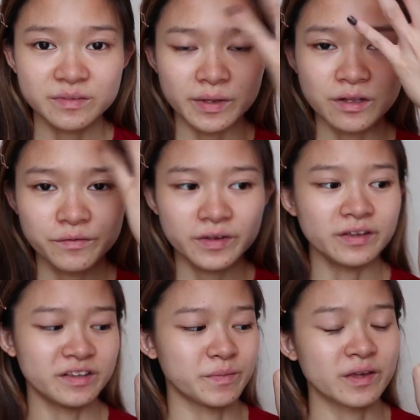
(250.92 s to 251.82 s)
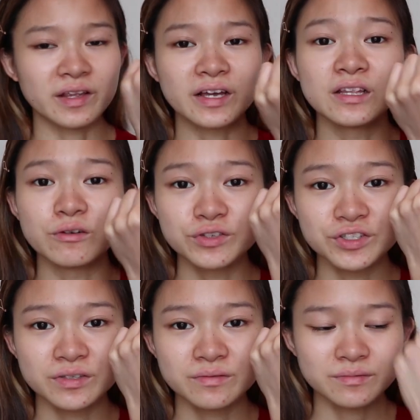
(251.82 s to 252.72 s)
the smell of it. It smells like a
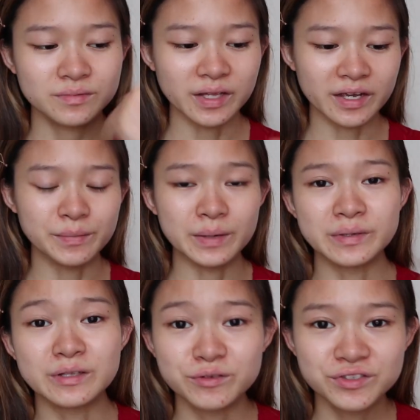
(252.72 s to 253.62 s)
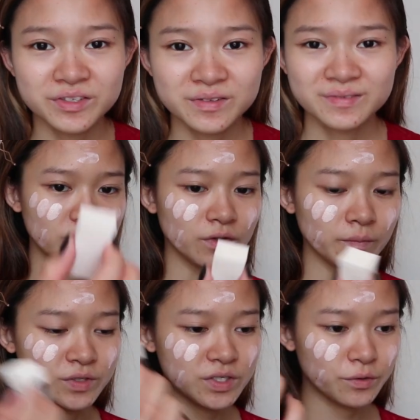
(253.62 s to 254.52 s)
lotion, like a baby lotion. So
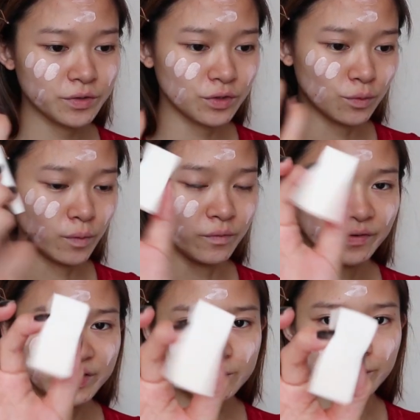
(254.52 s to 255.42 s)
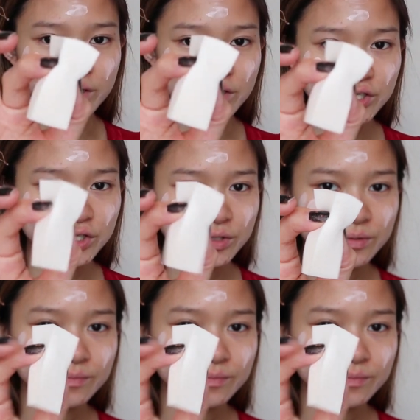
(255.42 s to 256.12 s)
I'm just going to do it with a sponge.